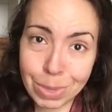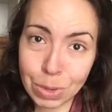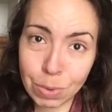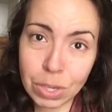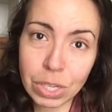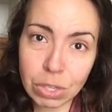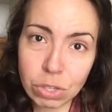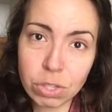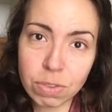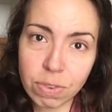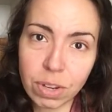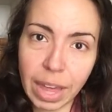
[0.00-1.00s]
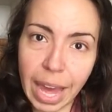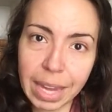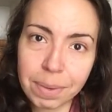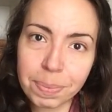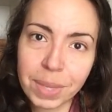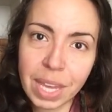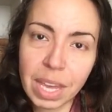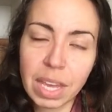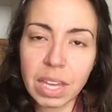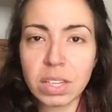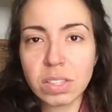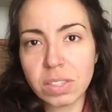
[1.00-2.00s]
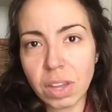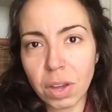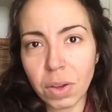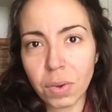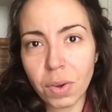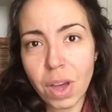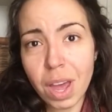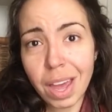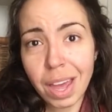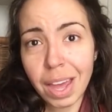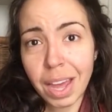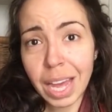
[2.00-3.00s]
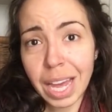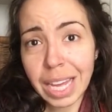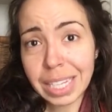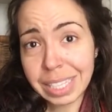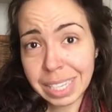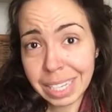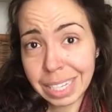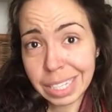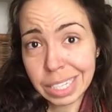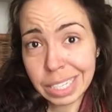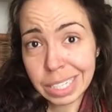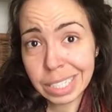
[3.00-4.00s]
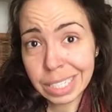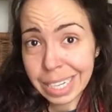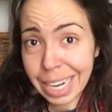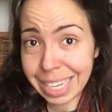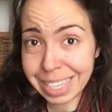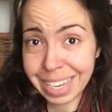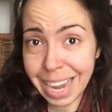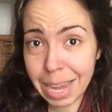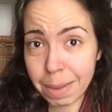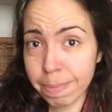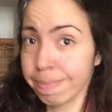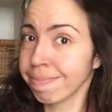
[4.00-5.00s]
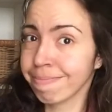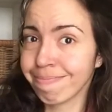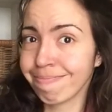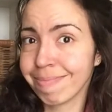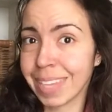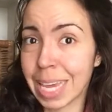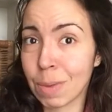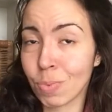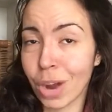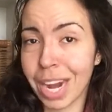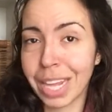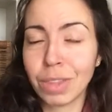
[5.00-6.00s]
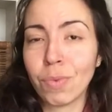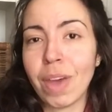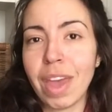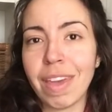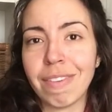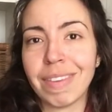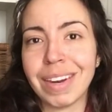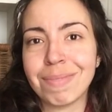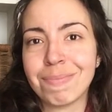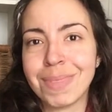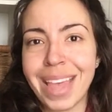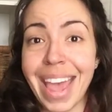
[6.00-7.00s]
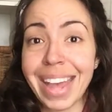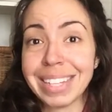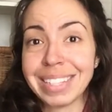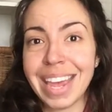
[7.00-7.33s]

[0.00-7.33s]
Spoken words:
you would use for that. So until next time, keep riding the wave and hang tight.